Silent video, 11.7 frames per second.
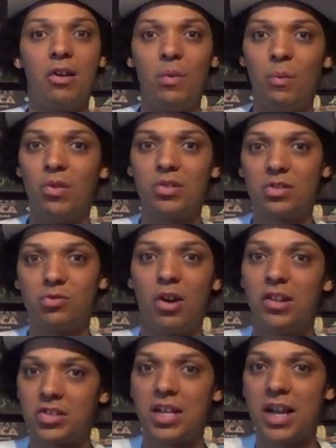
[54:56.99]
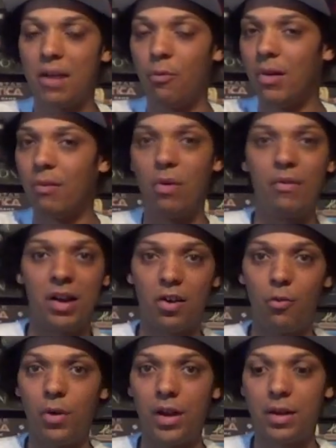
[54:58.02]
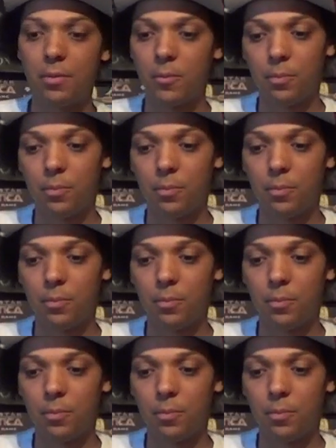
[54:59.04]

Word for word: and wants to try and sell it in within like a week.